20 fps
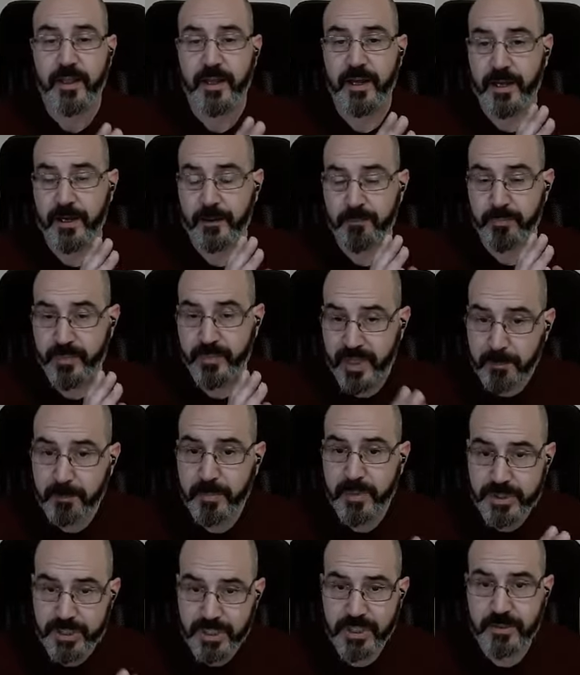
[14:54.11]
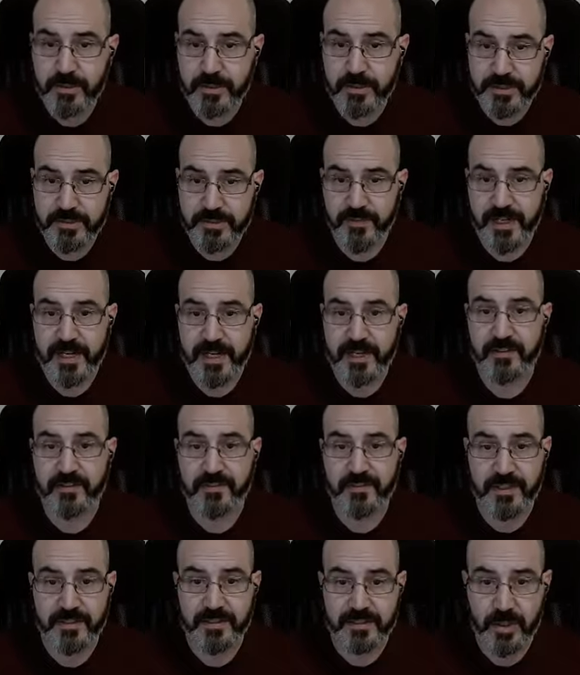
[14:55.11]
that particular device
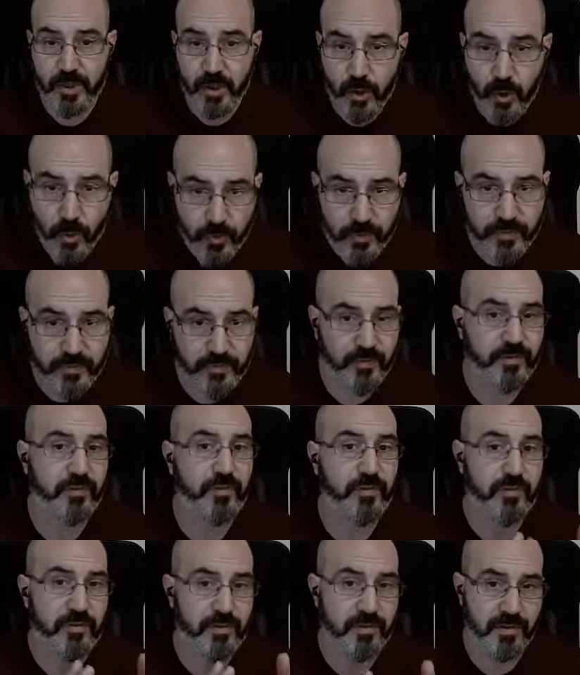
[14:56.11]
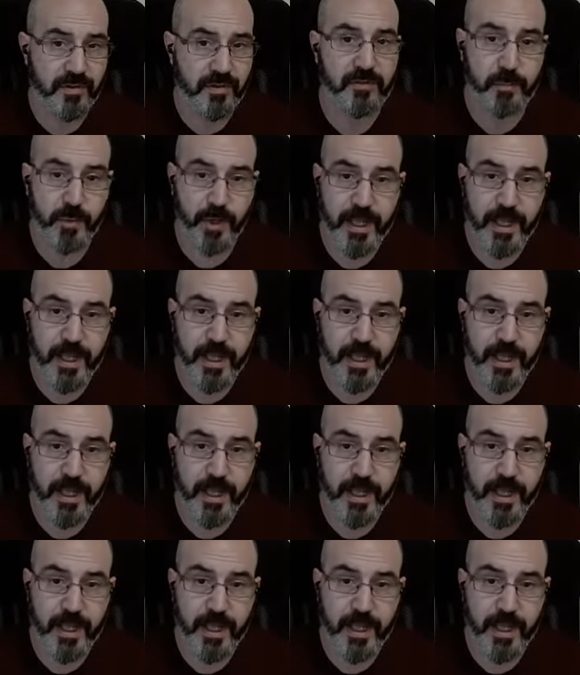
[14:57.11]
that hosts this